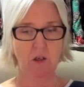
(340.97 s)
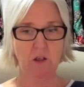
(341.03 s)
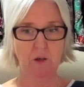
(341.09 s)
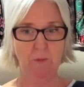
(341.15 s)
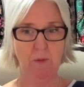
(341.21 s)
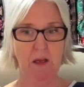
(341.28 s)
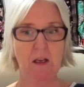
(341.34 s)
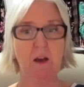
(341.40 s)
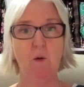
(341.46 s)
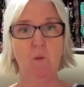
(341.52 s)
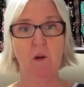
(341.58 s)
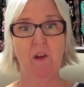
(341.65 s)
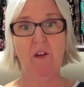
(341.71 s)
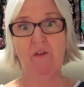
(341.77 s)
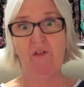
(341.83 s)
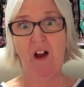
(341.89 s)
to make it
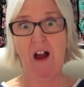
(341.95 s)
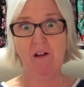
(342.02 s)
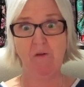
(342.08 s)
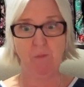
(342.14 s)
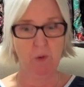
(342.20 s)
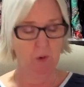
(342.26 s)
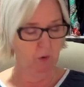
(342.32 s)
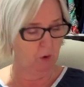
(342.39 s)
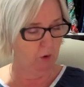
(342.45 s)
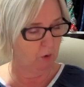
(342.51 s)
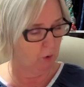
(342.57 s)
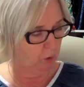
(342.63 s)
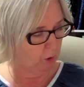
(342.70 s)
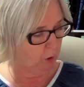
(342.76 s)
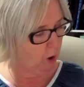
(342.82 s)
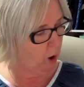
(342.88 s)
with a five button
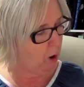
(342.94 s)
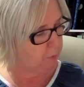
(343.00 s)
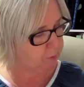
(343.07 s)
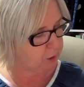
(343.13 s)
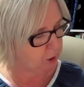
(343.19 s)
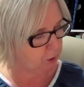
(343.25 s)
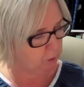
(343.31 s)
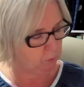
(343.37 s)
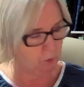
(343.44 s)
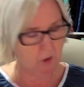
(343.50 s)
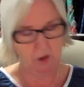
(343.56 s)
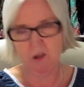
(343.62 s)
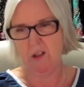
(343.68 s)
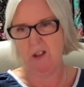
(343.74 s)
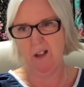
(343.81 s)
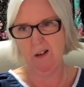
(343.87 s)
hole option,
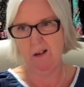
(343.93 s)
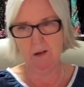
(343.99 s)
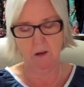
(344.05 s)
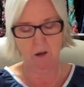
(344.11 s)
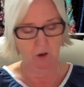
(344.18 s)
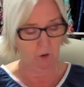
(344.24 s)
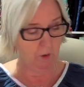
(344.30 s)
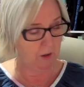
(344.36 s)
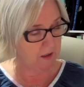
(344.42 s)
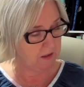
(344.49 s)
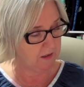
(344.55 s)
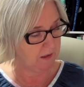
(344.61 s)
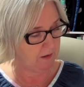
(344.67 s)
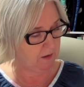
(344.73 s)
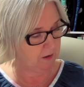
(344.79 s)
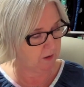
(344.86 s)
which is, you know, an
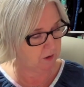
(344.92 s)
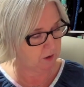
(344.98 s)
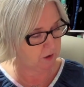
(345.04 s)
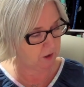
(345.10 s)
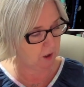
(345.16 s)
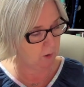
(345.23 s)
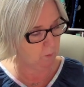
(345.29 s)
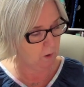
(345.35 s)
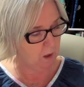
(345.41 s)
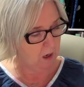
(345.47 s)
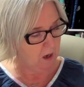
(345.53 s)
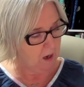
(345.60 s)
easy thing to do.